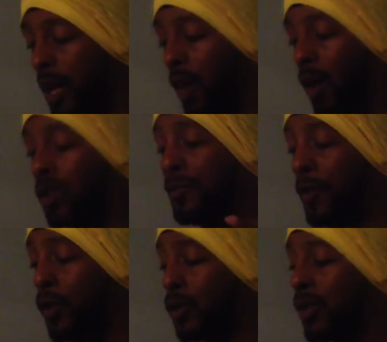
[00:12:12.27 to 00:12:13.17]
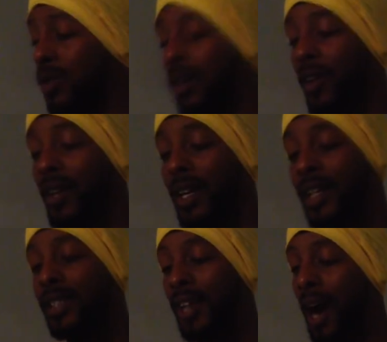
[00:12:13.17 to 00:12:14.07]
Those fools who turned
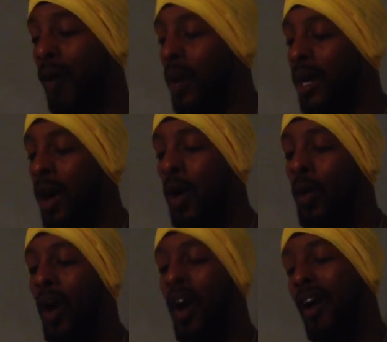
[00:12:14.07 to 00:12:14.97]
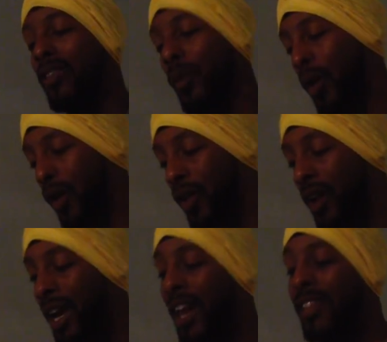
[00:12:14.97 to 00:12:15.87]
against Yahweh, who heard the
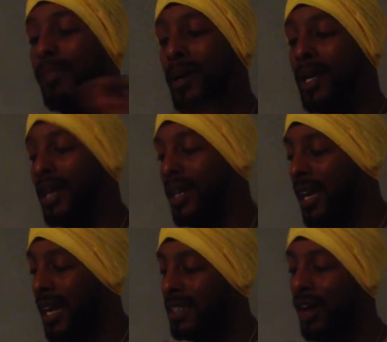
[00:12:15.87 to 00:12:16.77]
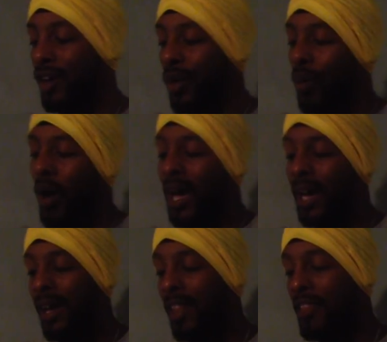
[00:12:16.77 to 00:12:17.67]
word in the beginning and turned
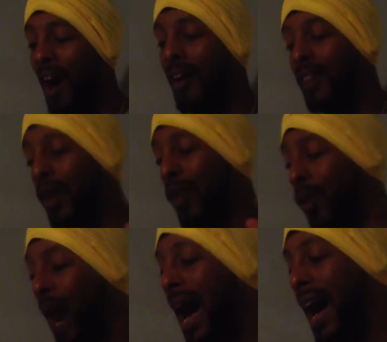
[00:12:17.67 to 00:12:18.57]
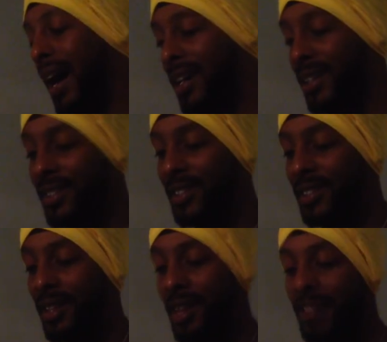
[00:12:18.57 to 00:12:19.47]
away, thought they were wise.